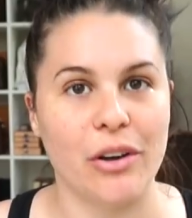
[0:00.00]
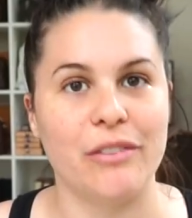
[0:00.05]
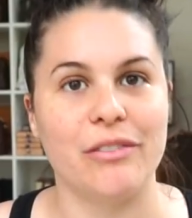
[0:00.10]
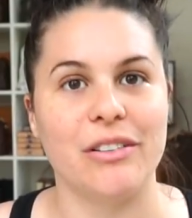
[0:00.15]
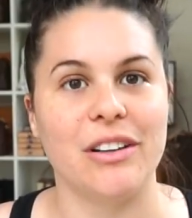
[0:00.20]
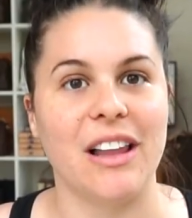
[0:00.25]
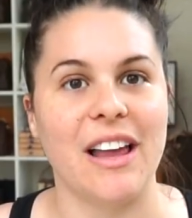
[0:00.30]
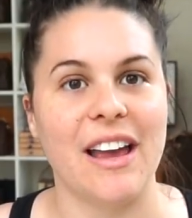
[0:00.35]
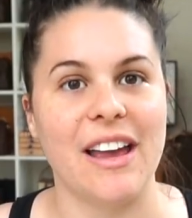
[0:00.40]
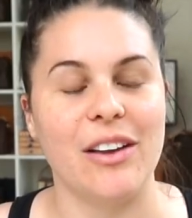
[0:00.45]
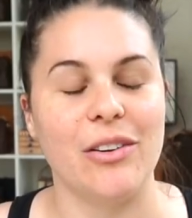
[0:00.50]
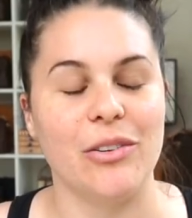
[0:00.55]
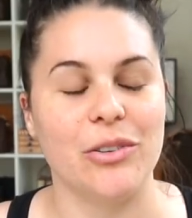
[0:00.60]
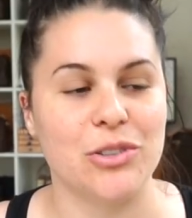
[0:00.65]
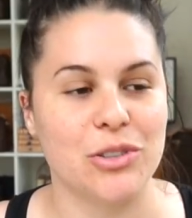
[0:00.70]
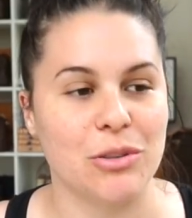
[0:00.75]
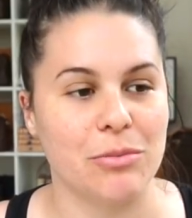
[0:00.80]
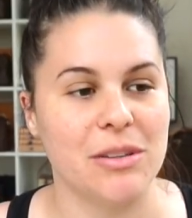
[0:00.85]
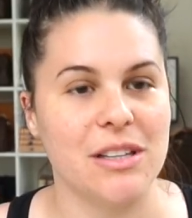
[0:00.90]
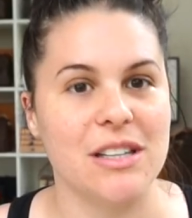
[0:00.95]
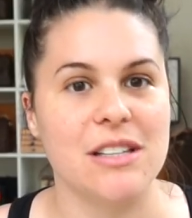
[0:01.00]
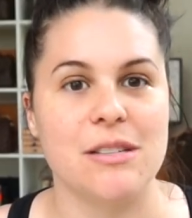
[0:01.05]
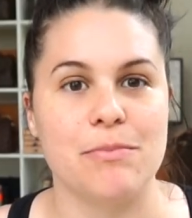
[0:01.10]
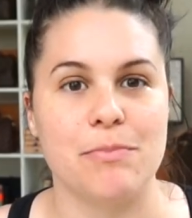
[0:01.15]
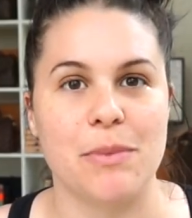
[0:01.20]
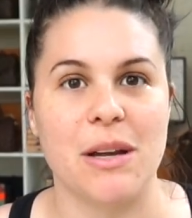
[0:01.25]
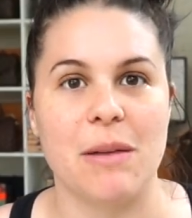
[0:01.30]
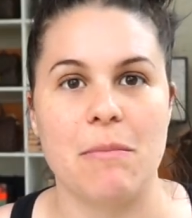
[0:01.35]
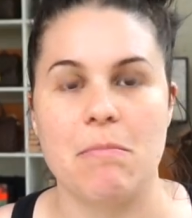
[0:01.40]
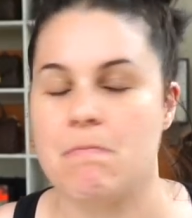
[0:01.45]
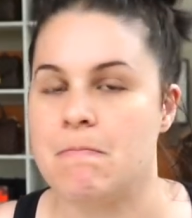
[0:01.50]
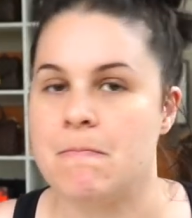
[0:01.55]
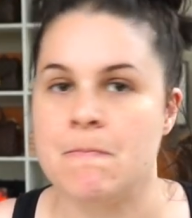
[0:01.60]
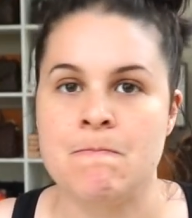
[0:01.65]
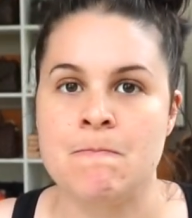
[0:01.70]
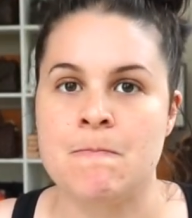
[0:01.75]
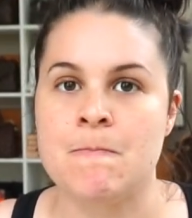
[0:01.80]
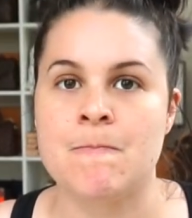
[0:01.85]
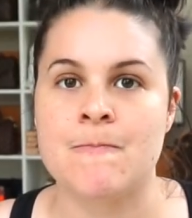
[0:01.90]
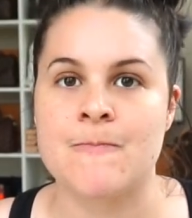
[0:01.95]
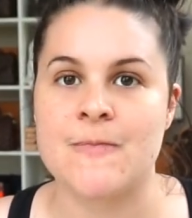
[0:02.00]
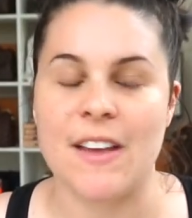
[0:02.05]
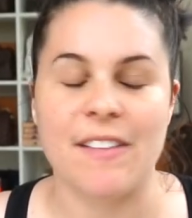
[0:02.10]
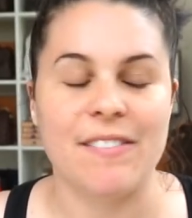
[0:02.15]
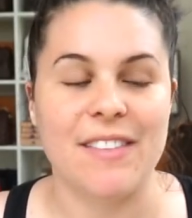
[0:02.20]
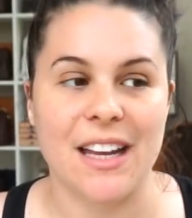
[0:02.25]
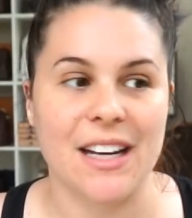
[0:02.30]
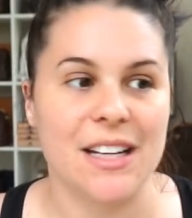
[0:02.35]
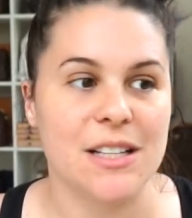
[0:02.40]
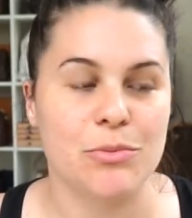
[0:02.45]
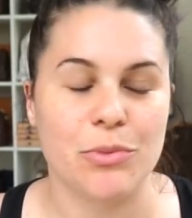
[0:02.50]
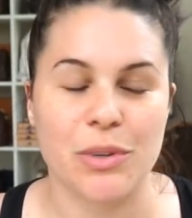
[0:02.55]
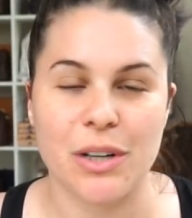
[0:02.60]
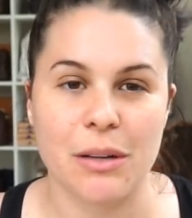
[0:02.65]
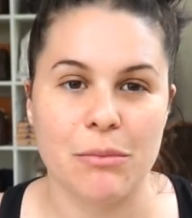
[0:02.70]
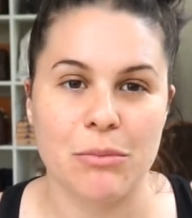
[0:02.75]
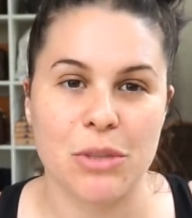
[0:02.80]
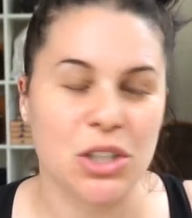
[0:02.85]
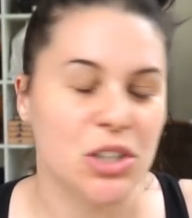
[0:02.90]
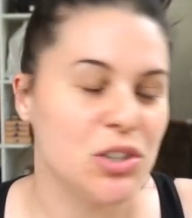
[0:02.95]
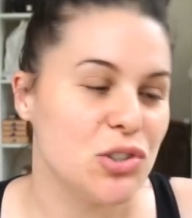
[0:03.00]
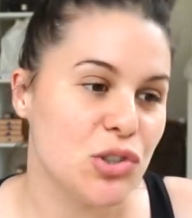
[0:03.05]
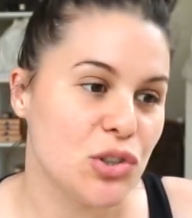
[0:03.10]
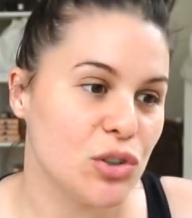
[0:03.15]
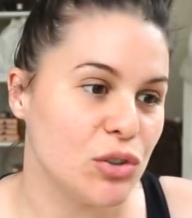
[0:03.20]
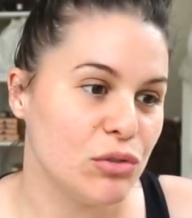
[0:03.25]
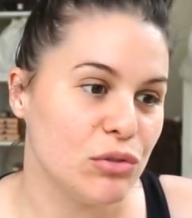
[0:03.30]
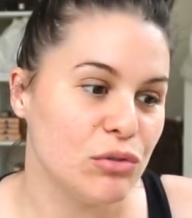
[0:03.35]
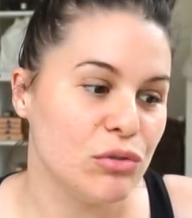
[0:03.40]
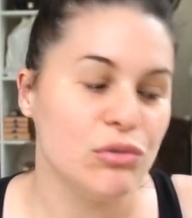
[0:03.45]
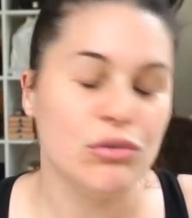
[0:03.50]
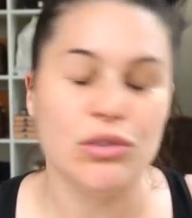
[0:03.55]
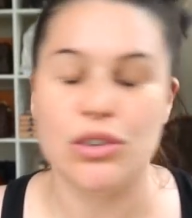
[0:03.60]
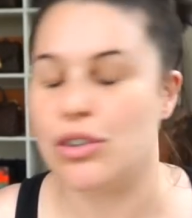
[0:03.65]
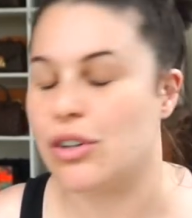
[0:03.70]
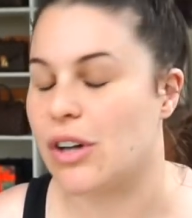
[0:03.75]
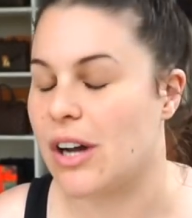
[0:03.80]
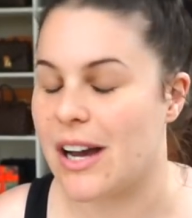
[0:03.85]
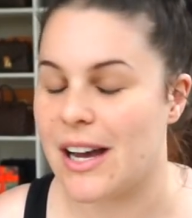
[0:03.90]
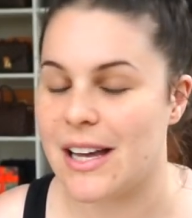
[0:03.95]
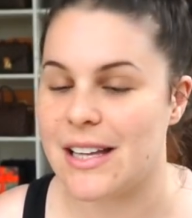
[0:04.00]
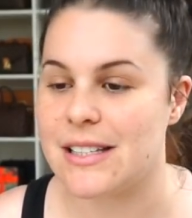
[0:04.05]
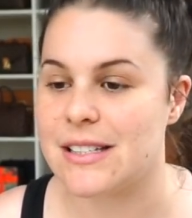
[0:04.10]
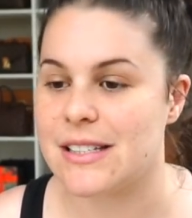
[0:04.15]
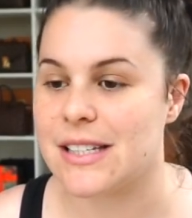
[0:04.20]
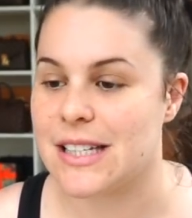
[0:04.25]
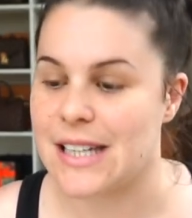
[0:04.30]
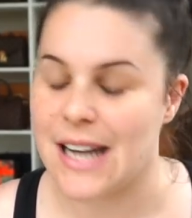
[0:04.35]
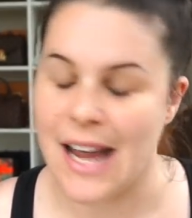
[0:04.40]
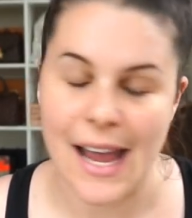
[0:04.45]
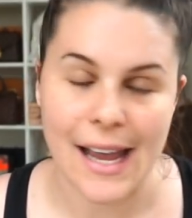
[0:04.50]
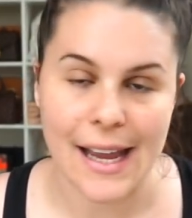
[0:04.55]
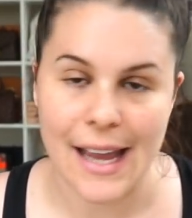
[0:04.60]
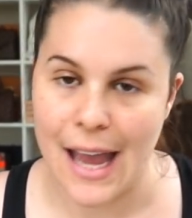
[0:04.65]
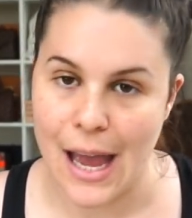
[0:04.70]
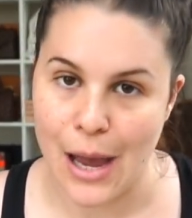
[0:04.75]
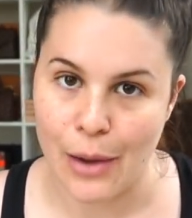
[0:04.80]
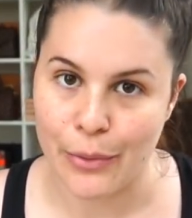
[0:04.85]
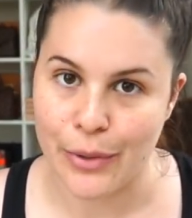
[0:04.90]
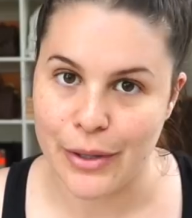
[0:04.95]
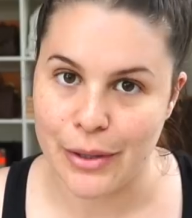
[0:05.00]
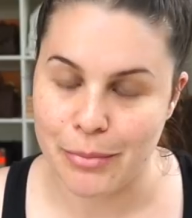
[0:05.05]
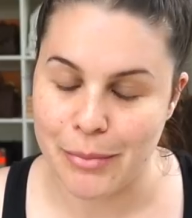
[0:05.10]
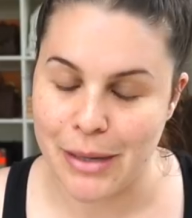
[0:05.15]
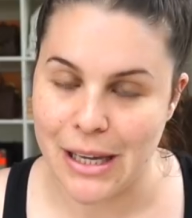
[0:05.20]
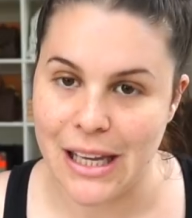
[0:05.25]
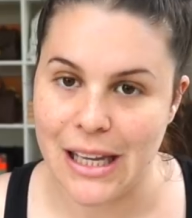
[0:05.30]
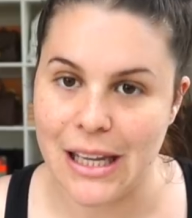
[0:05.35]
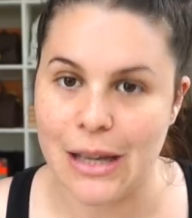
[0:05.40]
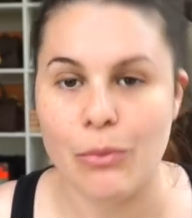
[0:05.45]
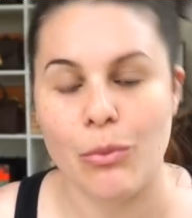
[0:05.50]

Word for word: overlay on top of this, but that is what I'm going to do. You guys can hang out with me